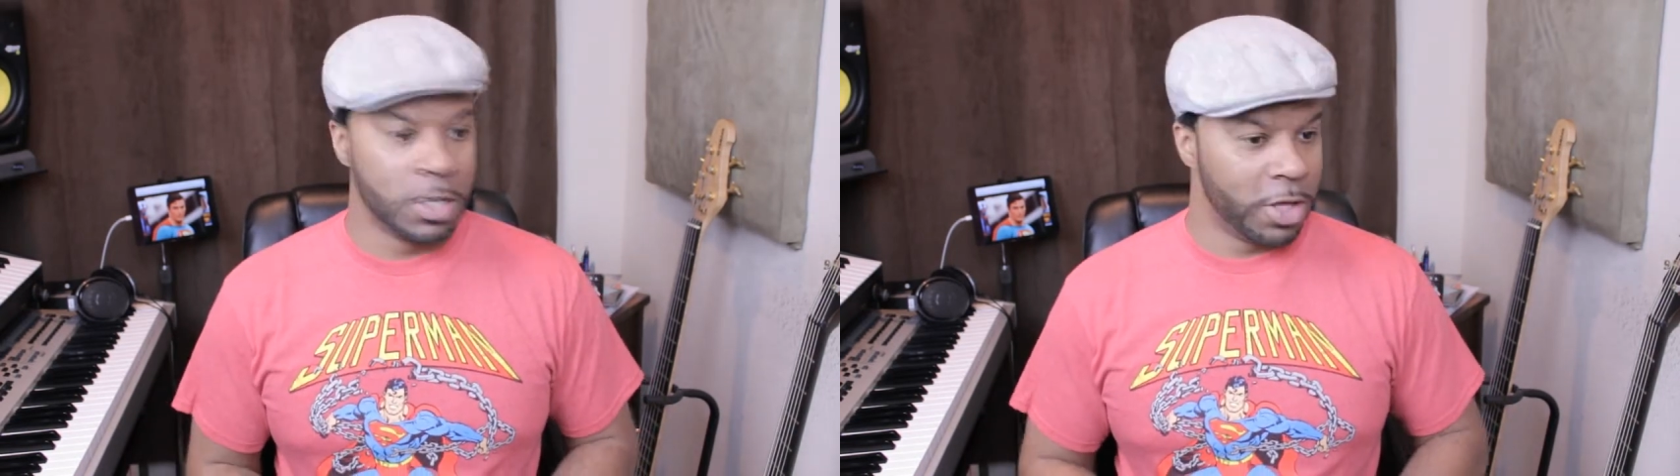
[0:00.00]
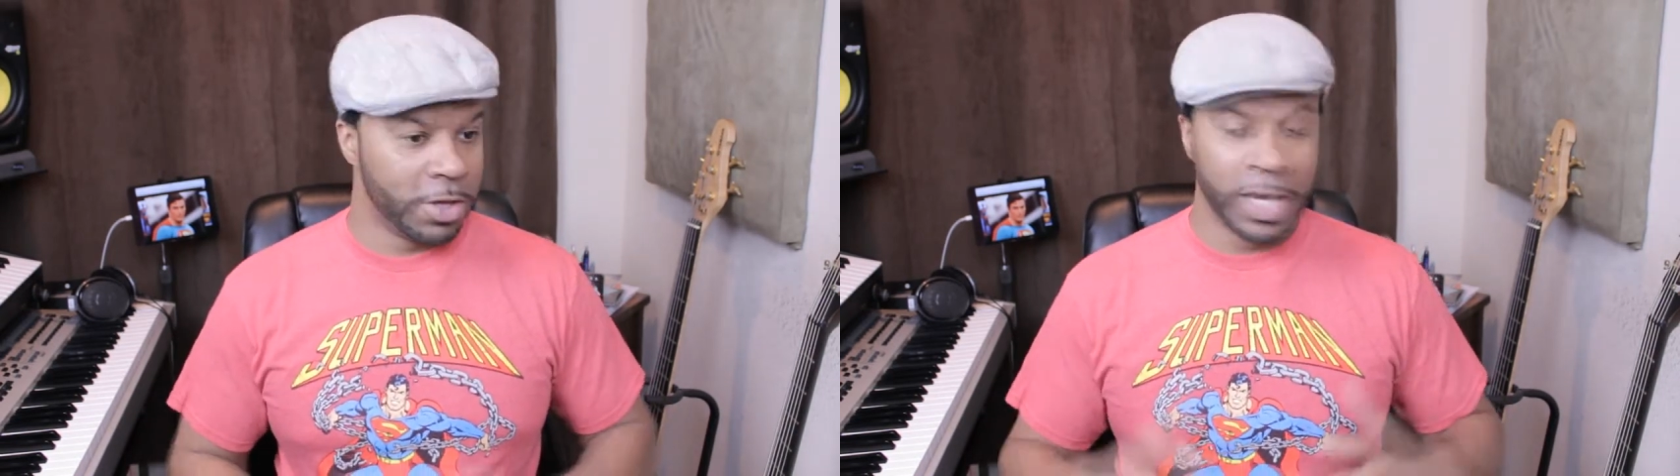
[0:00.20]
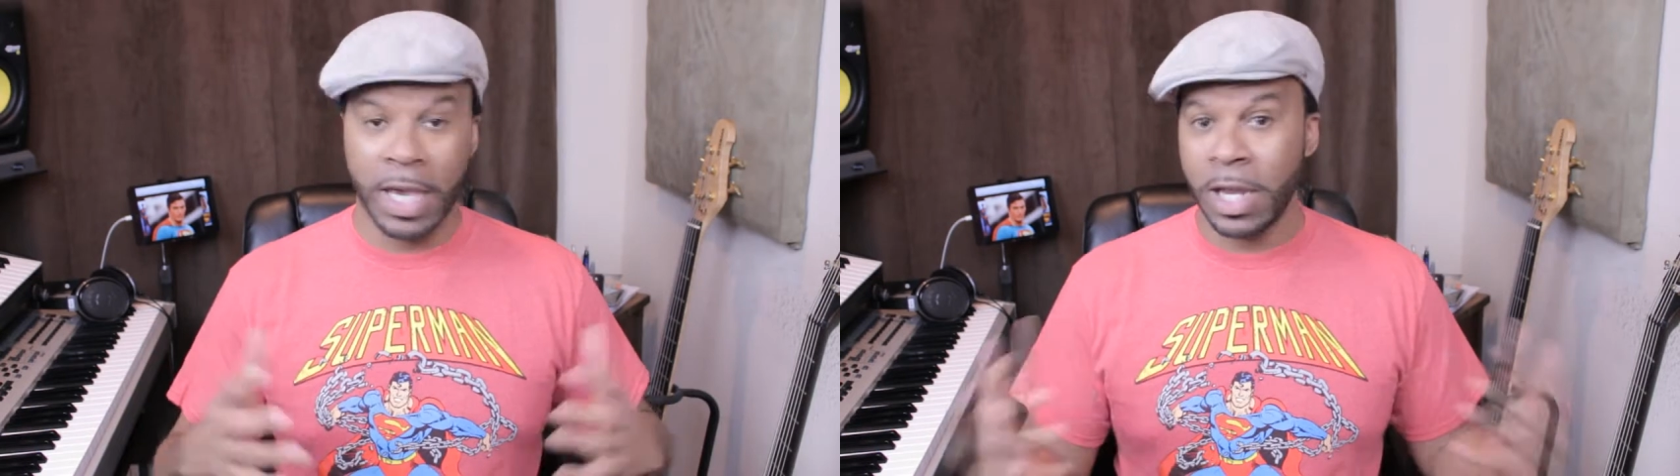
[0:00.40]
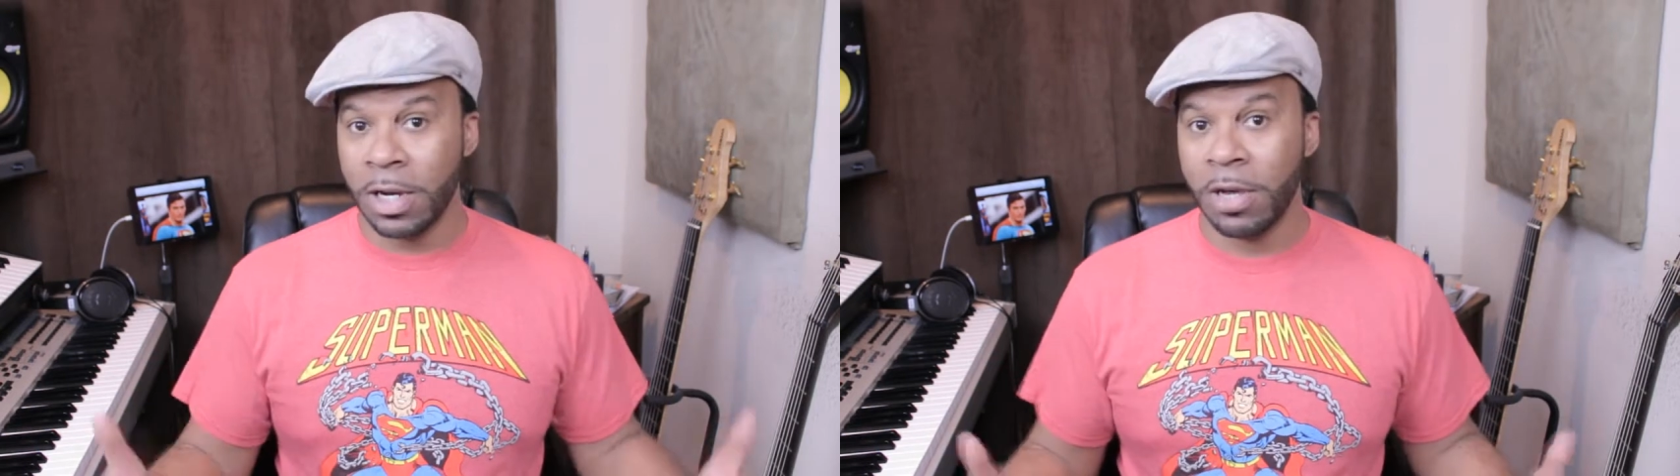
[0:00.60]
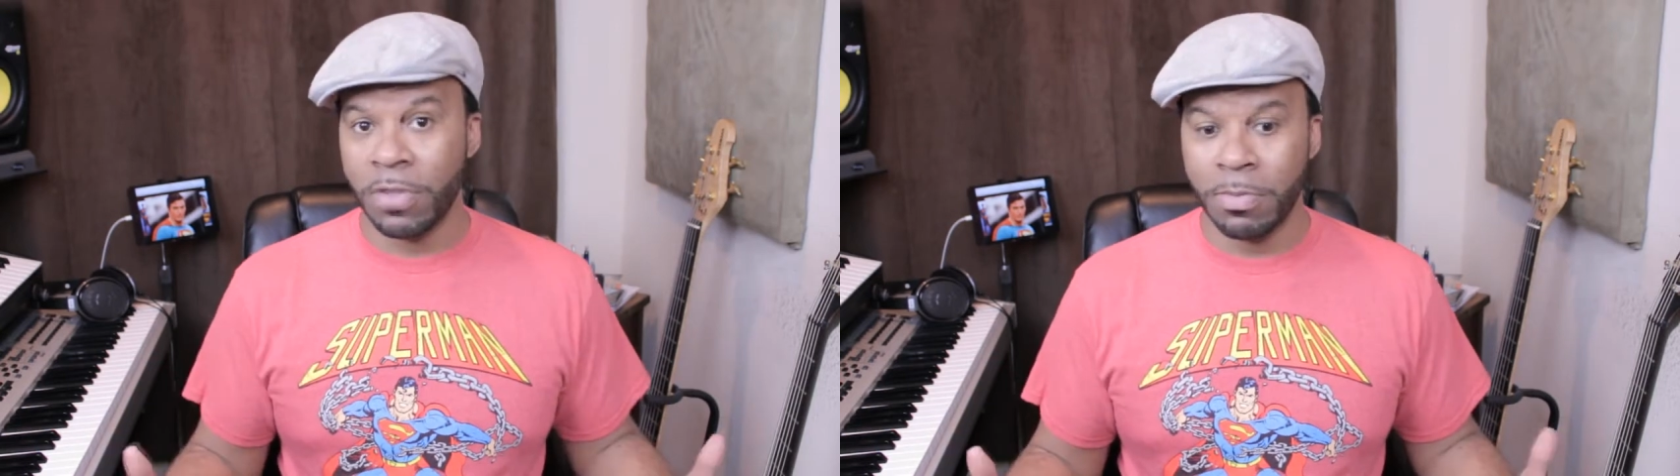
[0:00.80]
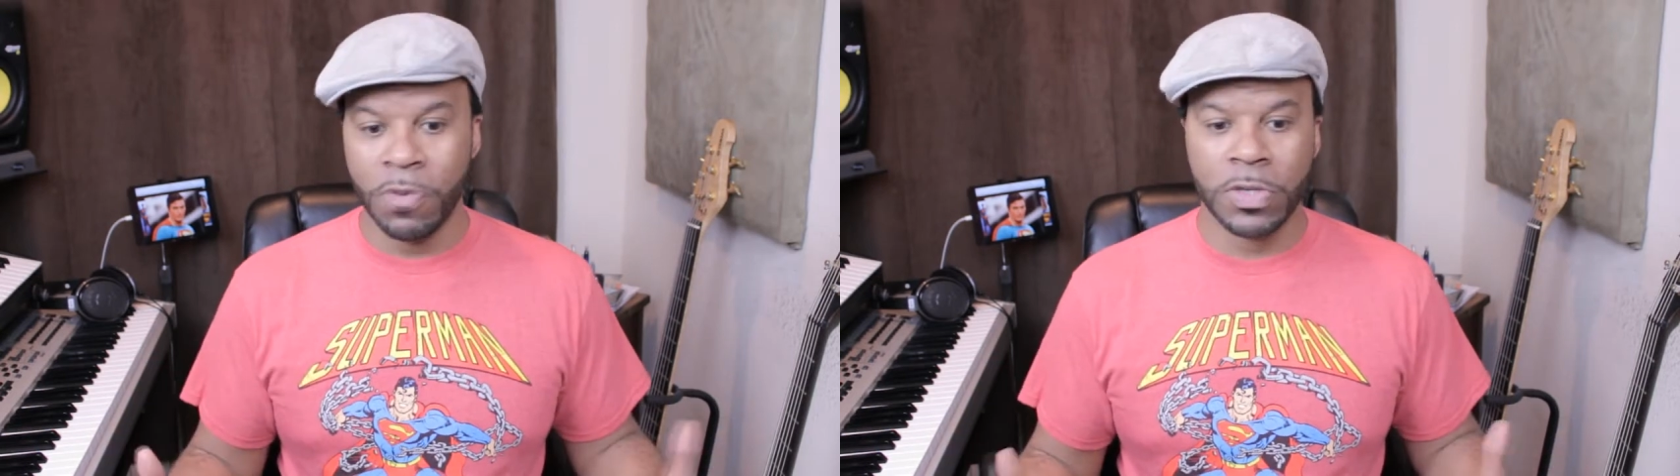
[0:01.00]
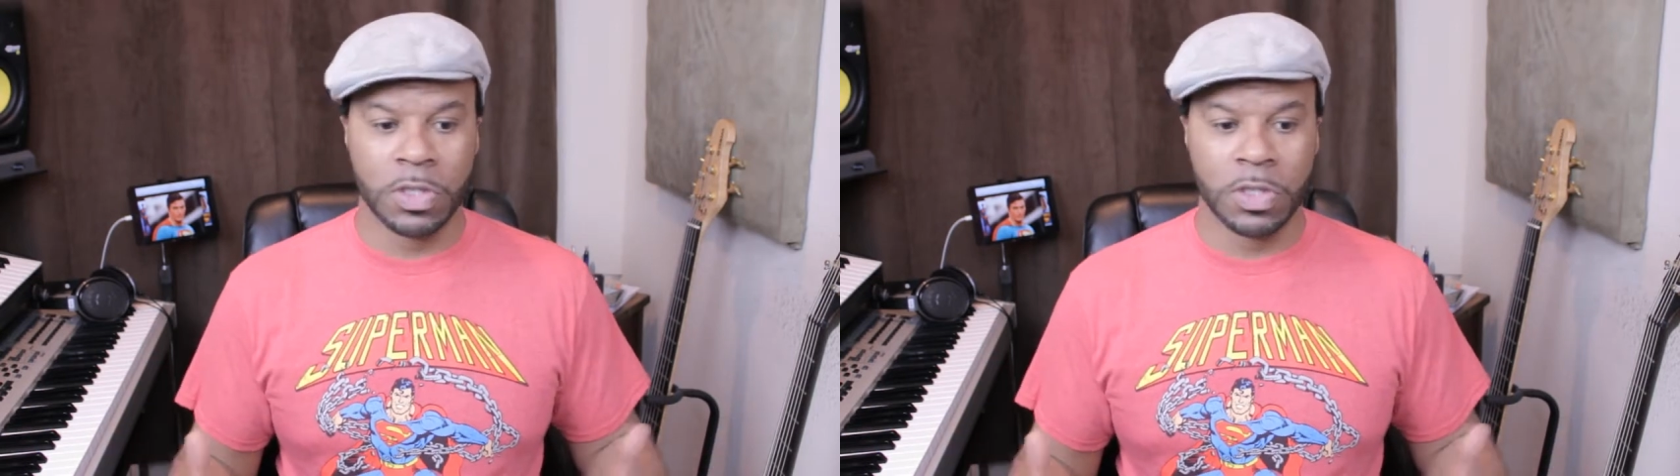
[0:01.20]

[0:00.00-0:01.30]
another canon of the movie.